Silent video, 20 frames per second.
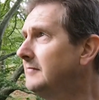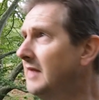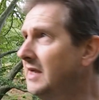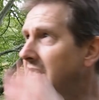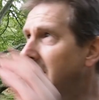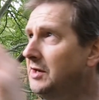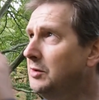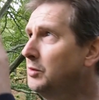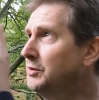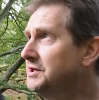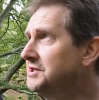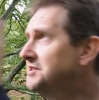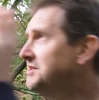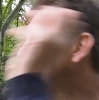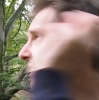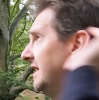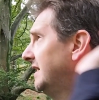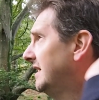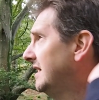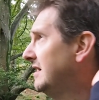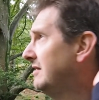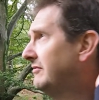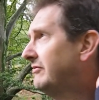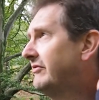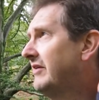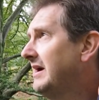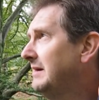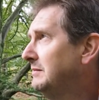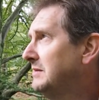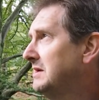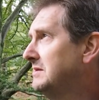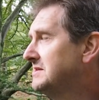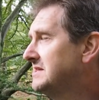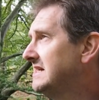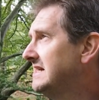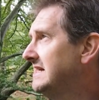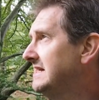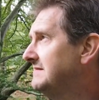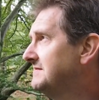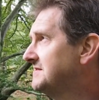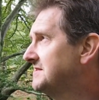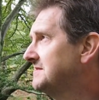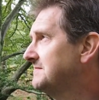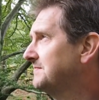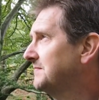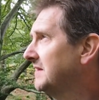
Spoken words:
in order to frame those leaves